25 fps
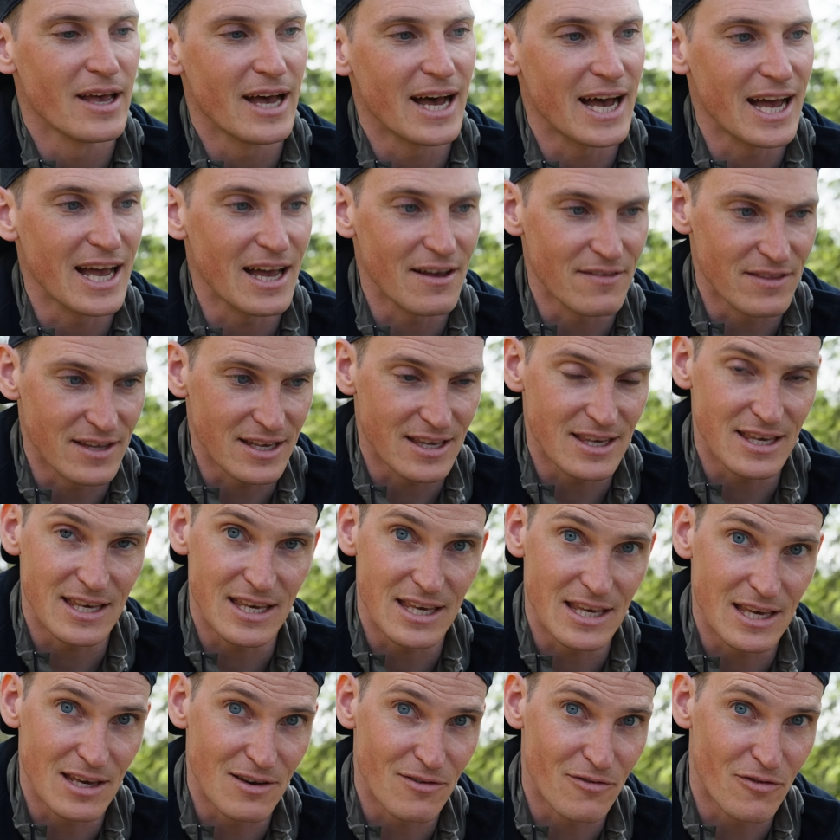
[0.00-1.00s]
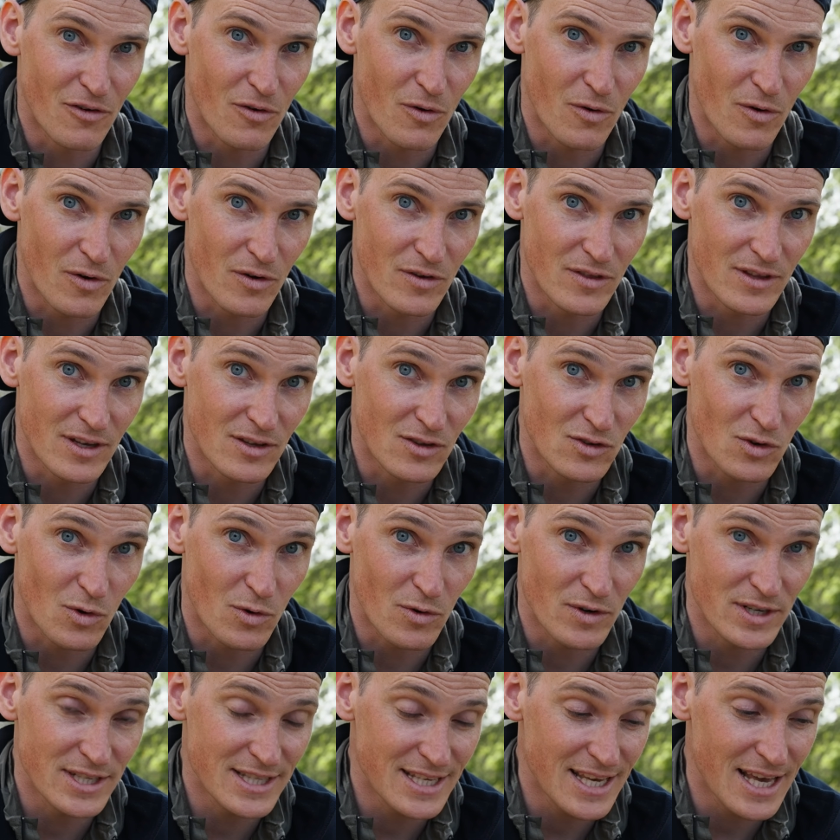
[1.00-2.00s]
I have the key for the
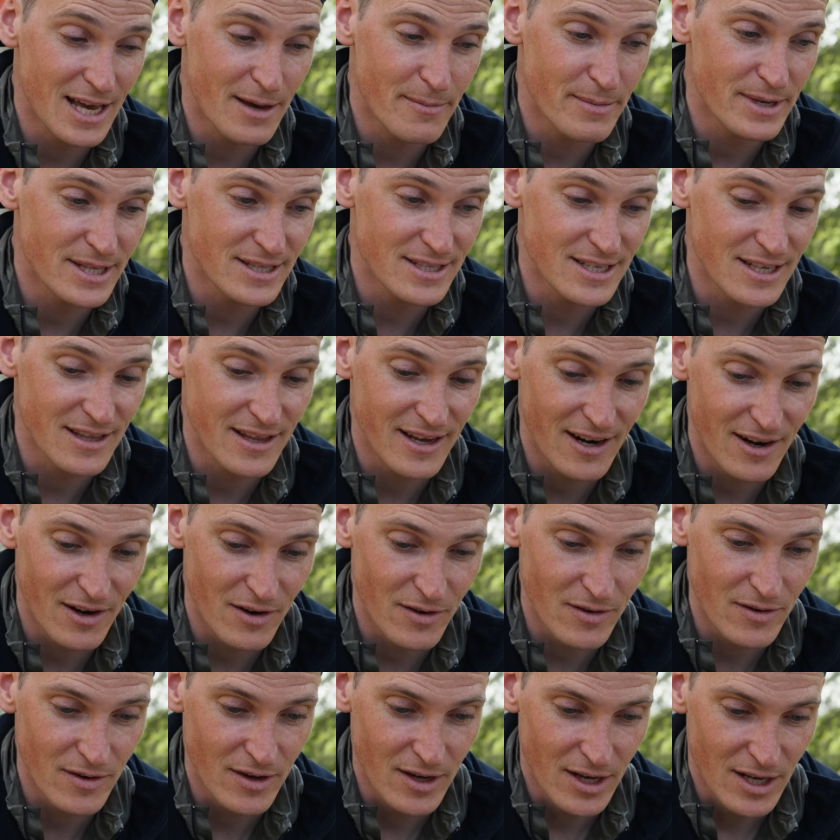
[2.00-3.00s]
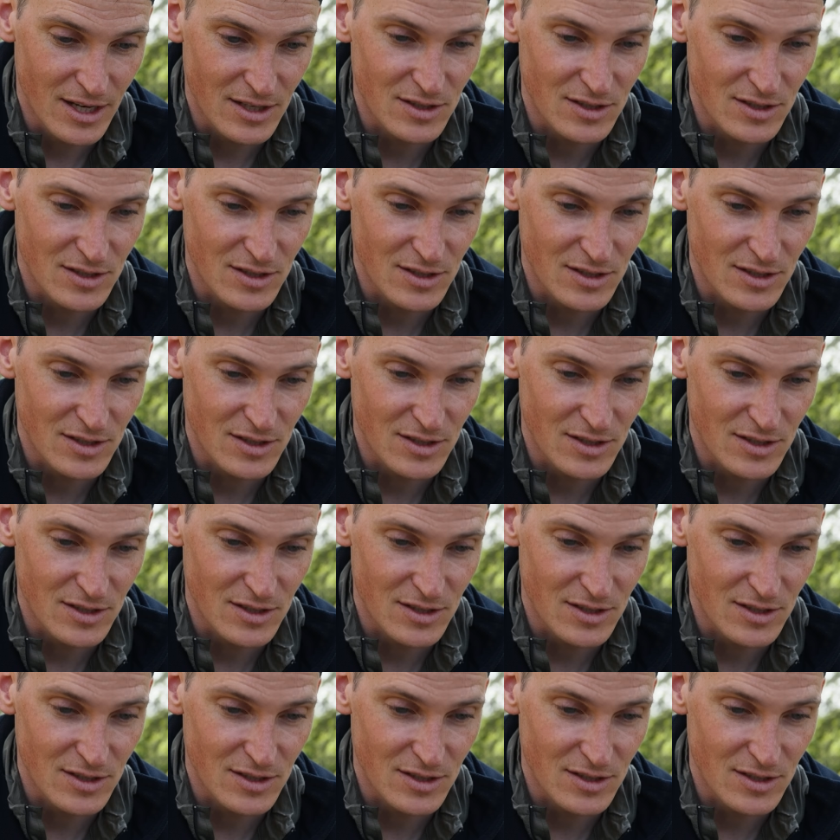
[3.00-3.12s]
tourist cabins in here,